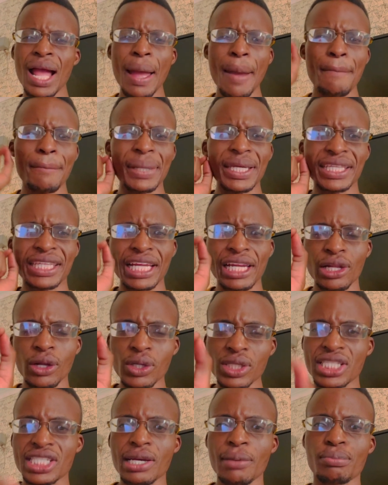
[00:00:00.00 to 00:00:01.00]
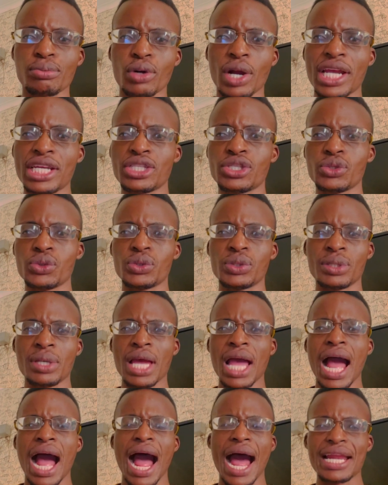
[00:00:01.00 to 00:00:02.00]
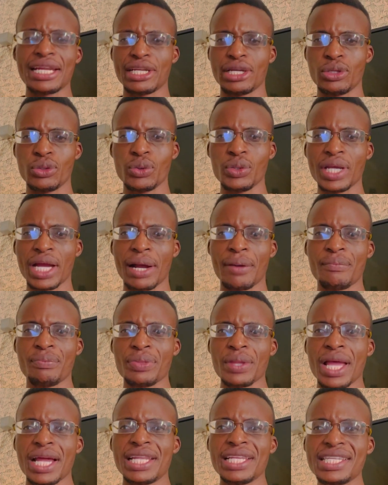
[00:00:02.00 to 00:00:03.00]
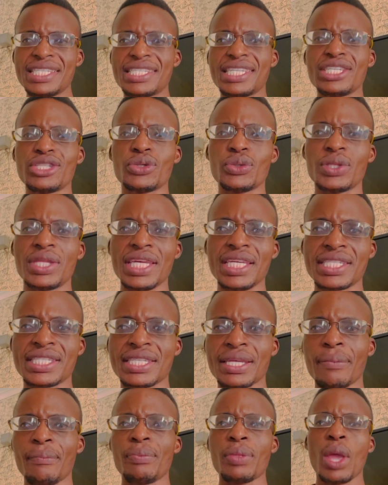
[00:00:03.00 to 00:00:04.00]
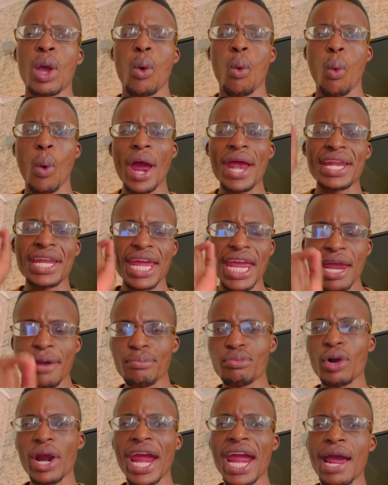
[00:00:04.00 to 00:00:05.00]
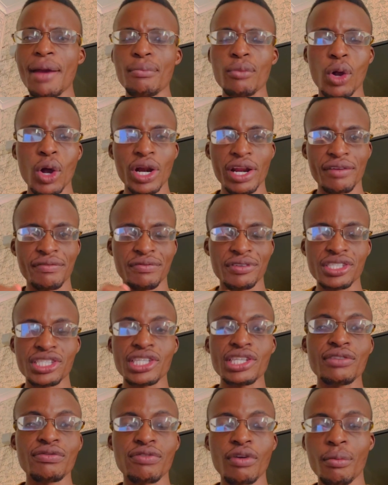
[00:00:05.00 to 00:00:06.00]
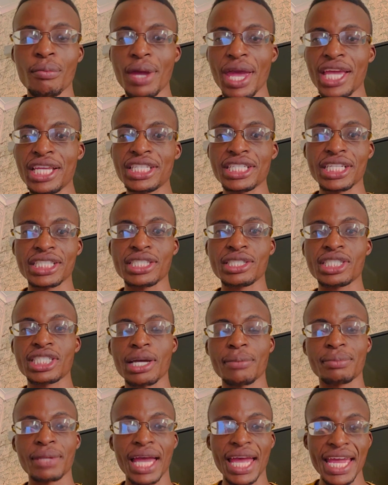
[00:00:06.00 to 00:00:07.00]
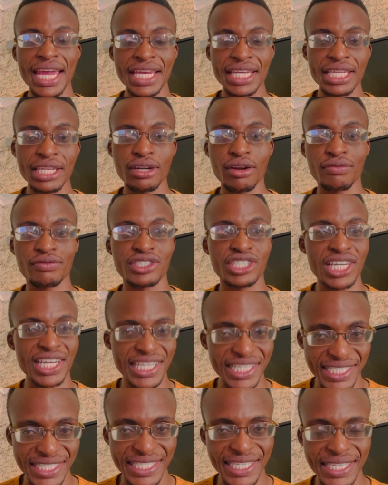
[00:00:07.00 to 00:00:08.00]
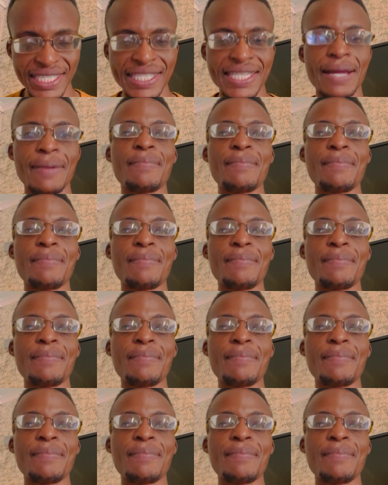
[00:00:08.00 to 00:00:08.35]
May the Lord surprise you. Hallelujah. Listen to this. When Abraham got a visit from angels in chapter 18 of Genesis,